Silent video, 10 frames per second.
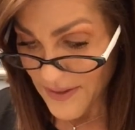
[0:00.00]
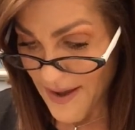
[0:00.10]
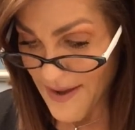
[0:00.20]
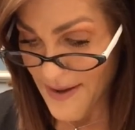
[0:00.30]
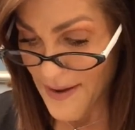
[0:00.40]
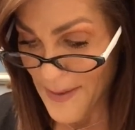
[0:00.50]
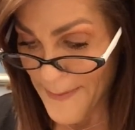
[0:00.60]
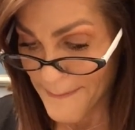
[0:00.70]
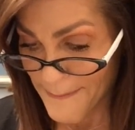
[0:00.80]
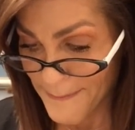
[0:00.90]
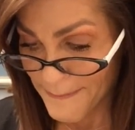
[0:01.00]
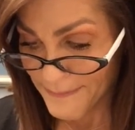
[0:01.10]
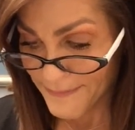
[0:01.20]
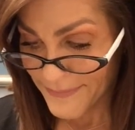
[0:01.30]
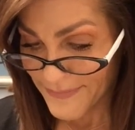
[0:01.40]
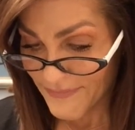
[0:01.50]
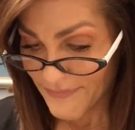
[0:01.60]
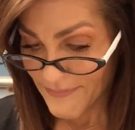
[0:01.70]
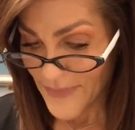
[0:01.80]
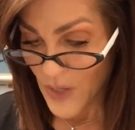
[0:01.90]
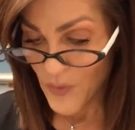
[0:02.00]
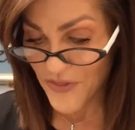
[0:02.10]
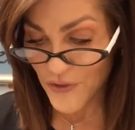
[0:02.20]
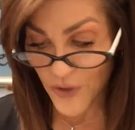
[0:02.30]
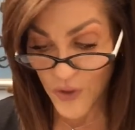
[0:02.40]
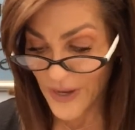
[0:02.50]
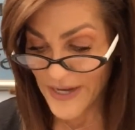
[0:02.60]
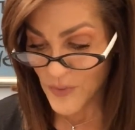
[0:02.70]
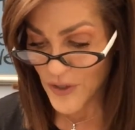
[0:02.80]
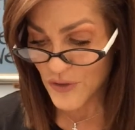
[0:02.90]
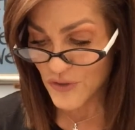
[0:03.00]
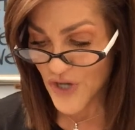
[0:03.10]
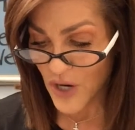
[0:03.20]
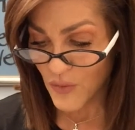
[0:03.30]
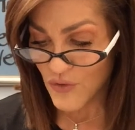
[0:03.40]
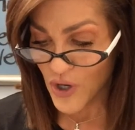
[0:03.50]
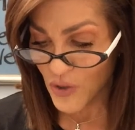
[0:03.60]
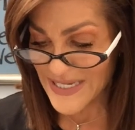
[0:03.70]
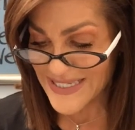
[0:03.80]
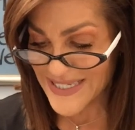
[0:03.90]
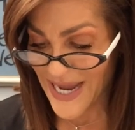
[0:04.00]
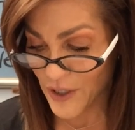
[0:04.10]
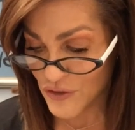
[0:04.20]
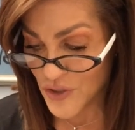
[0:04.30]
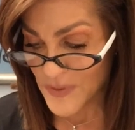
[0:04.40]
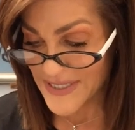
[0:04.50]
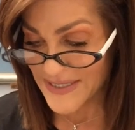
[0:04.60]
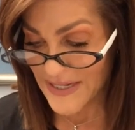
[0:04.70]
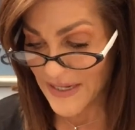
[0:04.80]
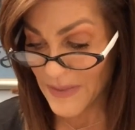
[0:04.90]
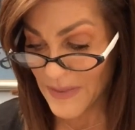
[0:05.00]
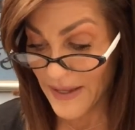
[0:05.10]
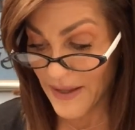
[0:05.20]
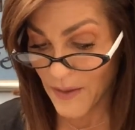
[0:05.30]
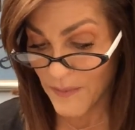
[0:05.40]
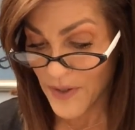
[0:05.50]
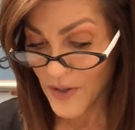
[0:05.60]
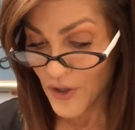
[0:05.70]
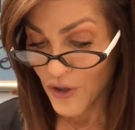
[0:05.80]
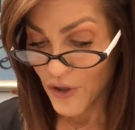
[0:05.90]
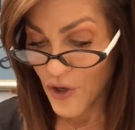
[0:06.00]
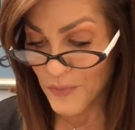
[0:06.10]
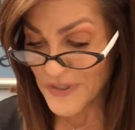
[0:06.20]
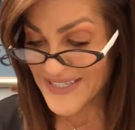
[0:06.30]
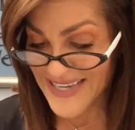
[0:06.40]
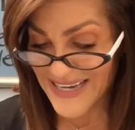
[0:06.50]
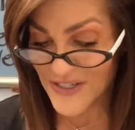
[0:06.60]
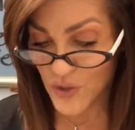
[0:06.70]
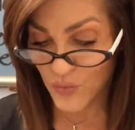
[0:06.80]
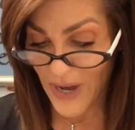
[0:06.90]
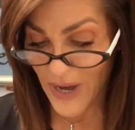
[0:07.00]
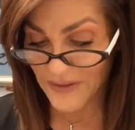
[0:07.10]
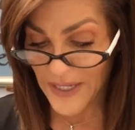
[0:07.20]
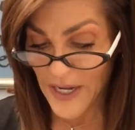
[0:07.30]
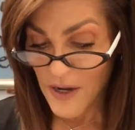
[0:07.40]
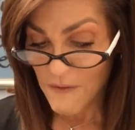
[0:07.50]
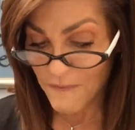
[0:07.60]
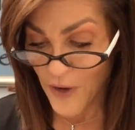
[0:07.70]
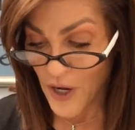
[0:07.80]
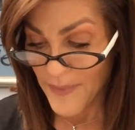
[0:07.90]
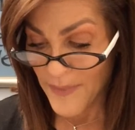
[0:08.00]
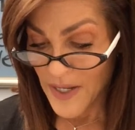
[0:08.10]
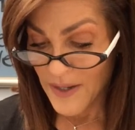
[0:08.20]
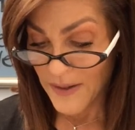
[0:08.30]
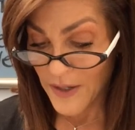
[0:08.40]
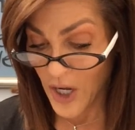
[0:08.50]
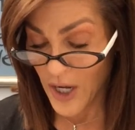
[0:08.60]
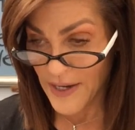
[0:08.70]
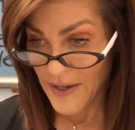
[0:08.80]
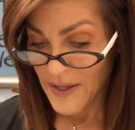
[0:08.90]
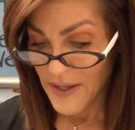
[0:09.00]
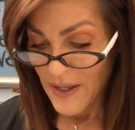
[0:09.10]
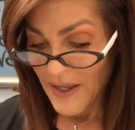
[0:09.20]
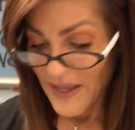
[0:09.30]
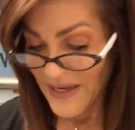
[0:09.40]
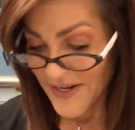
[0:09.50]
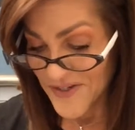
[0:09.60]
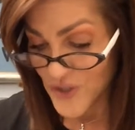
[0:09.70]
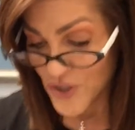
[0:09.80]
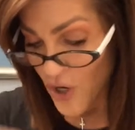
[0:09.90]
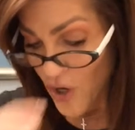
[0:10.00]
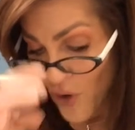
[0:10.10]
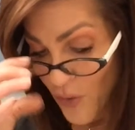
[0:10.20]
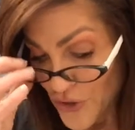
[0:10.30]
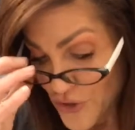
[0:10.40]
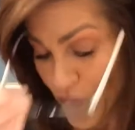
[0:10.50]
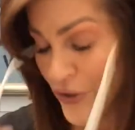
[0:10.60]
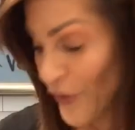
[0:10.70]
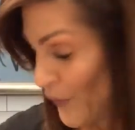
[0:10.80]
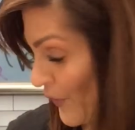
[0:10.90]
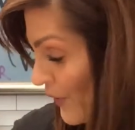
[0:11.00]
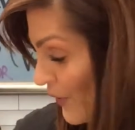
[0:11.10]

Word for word: um, within your own ranks, while you show no desire to esteem him who proceeds directly from God. And it's so true.